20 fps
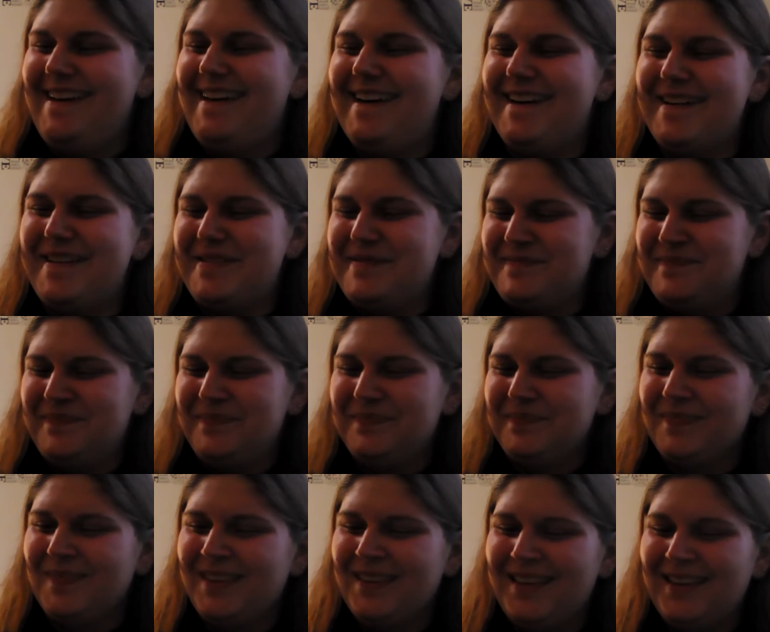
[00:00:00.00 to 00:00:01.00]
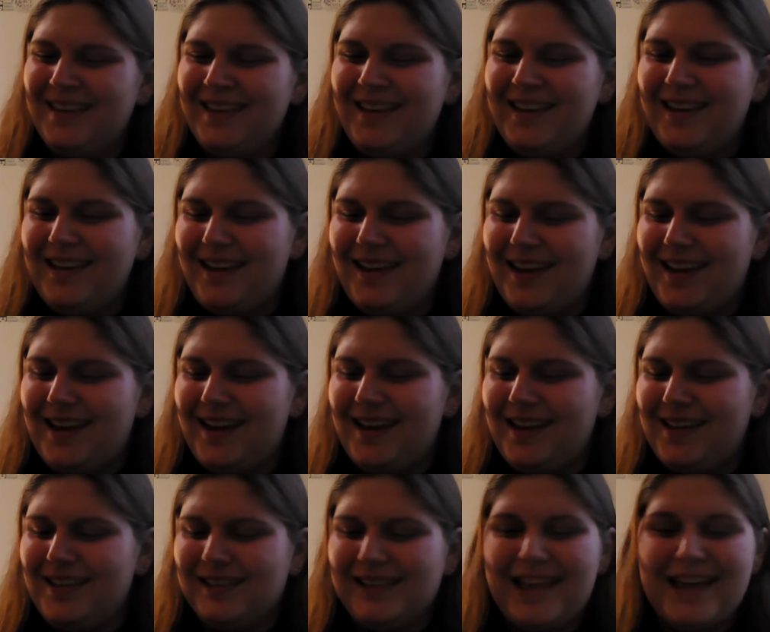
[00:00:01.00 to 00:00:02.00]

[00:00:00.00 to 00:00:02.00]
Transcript: And